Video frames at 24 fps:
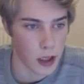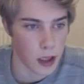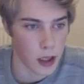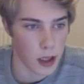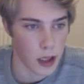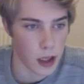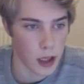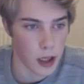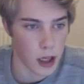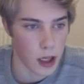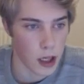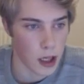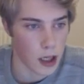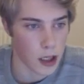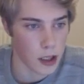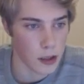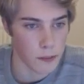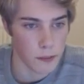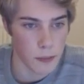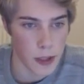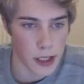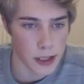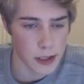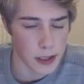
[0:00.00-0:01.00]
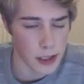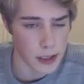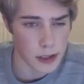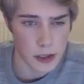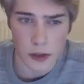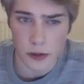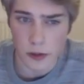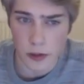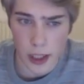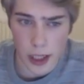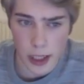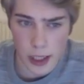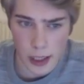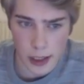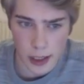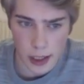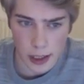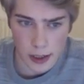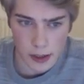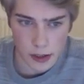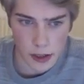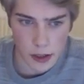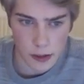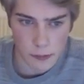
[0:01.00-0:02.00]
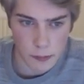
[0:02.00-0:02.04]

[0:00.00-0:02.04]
uh, it makes sense to take it actually.